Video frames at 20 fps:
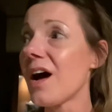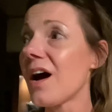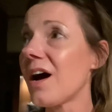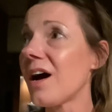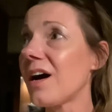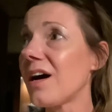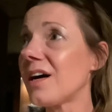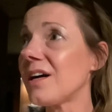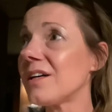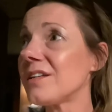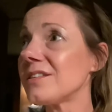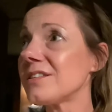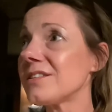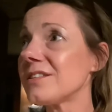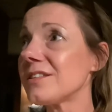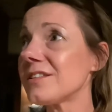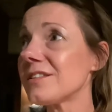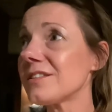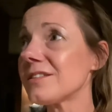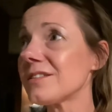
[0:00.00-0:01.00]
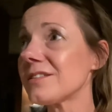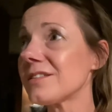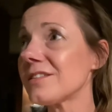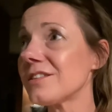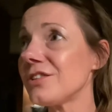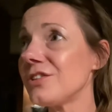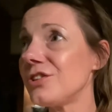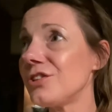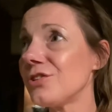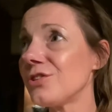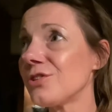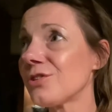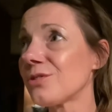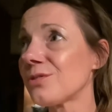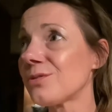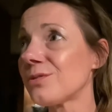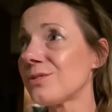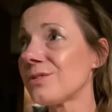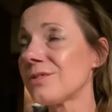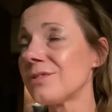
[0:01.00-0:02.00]
And, you
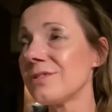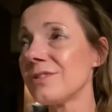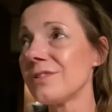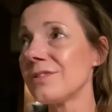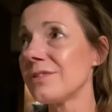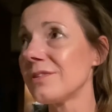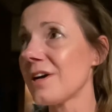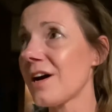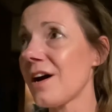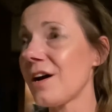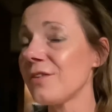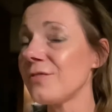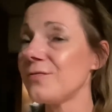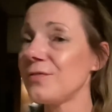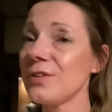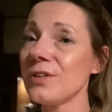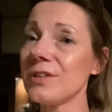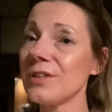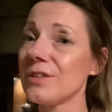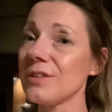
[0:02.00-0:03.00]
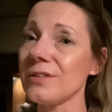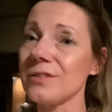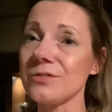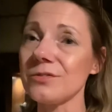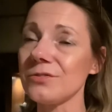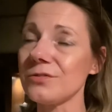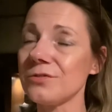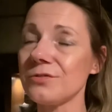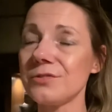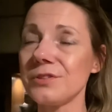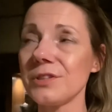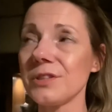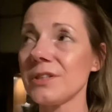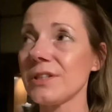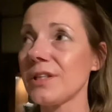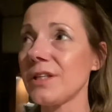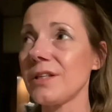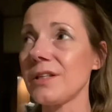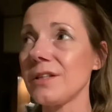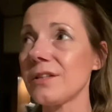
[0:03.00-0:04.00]
know, I feel
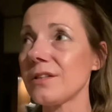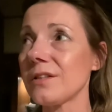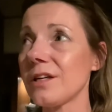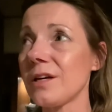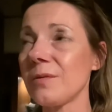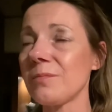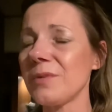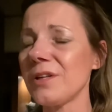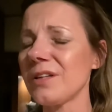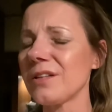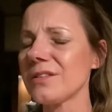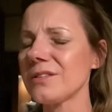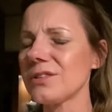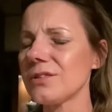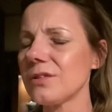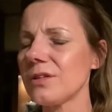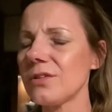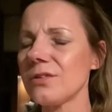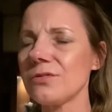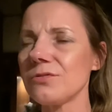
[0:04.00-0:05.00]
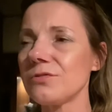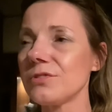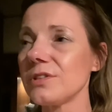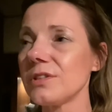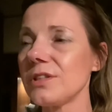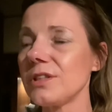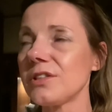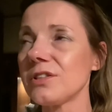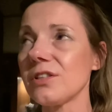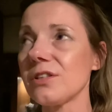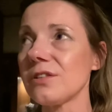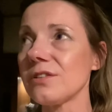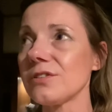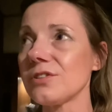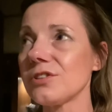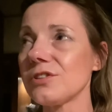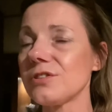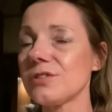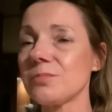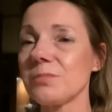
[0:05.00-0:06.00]
really, I mean, it's really
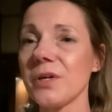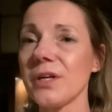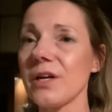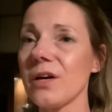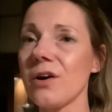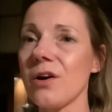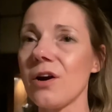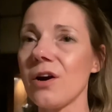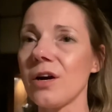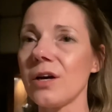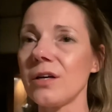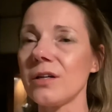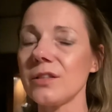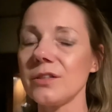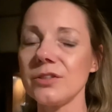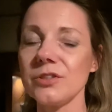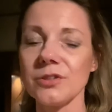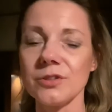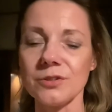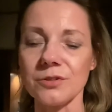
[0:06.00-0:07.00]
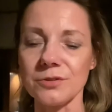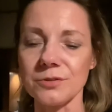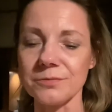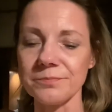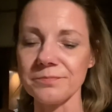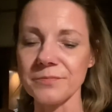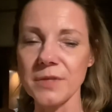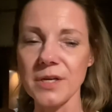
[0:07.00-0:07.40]
touched my heart, you know,